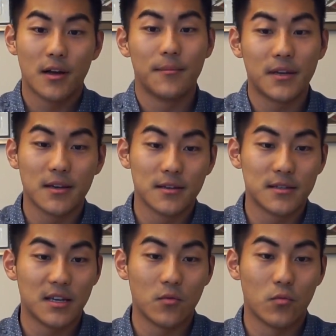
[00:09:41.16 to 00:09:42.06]

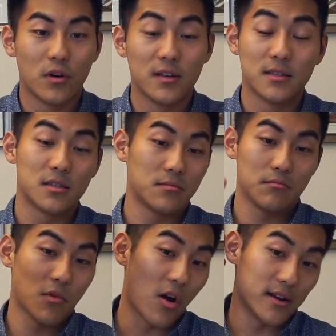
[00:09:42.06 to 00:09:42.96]
because it was
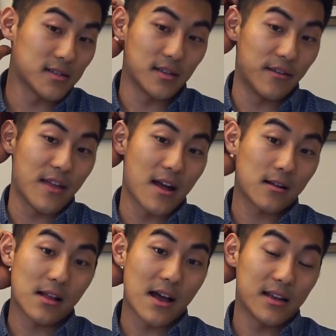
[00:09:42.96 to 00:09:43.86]
honestly in that
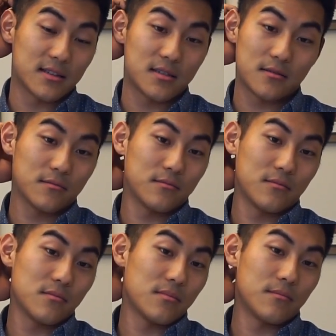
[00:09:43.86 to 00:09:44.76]
class,
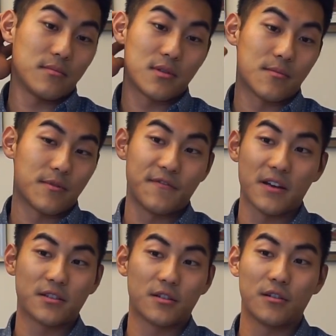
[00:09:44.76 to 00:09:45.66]
the
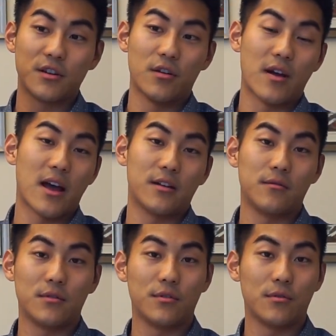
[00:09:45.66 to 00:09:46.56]
professor, had you
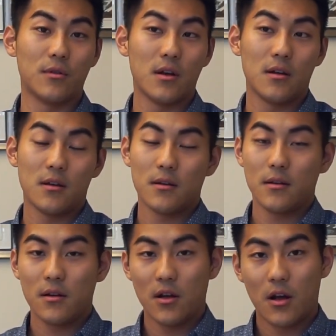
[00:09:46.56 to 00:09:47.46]
do
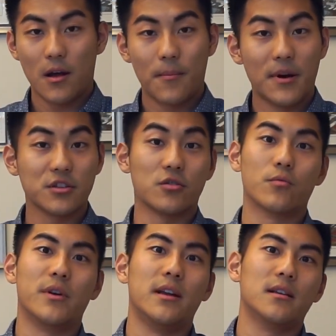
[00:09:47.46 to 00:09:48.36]
a bunch
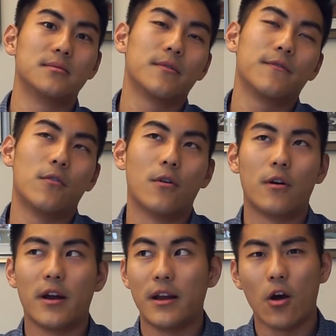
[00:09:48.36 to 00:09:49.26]
of readings
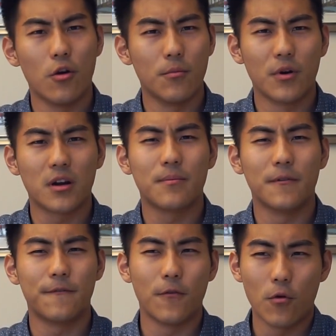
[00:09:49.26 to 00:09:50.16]
before and homework
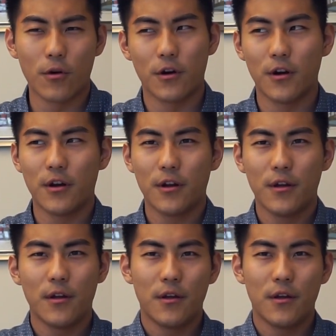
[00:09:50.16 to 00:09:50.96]
before